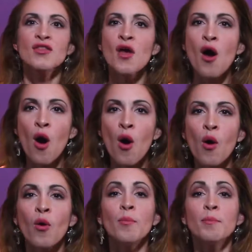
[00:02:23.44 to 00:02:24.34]

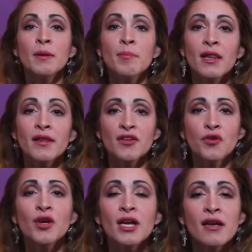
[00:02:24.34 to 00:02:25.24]
No, people
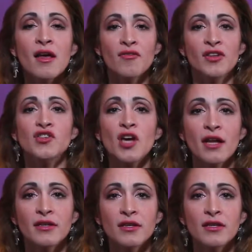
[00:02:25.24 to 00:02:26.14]
that really love each
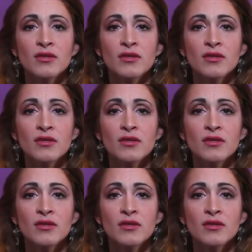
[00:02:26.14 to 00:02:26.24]
other